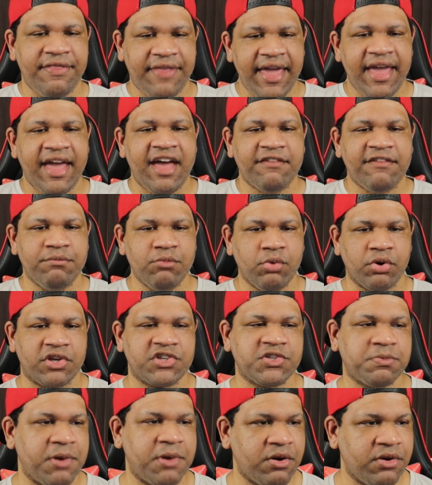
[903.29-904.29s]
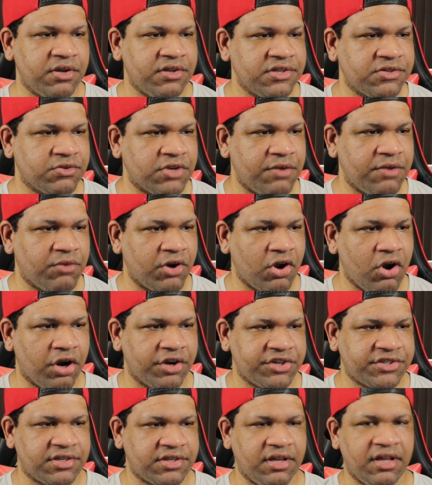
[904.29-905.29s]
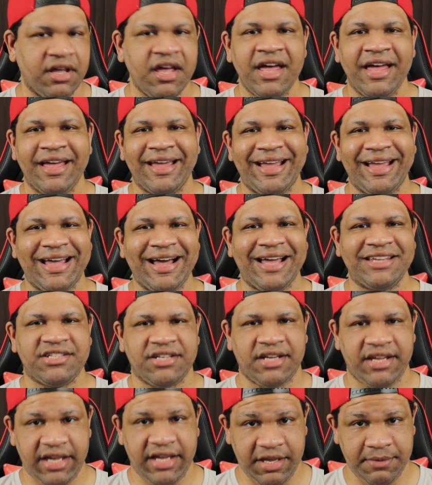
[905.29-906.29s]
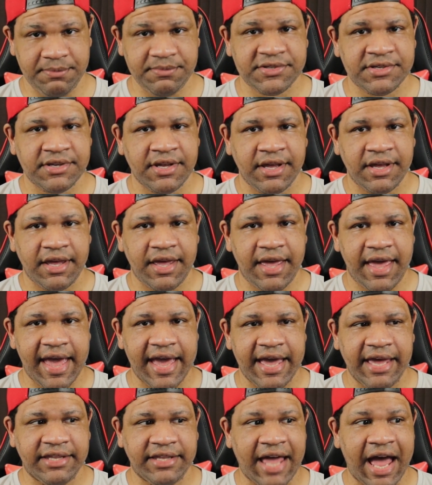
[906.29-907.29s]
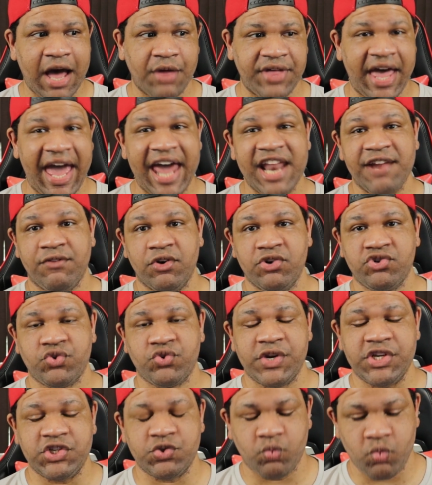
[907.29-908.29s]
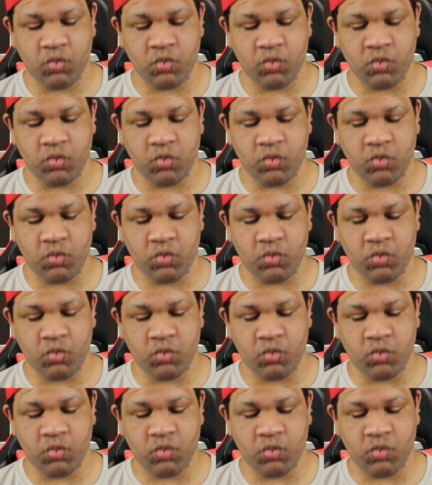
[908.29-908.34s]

They have more experience in regards to gacha games and how the anniversaries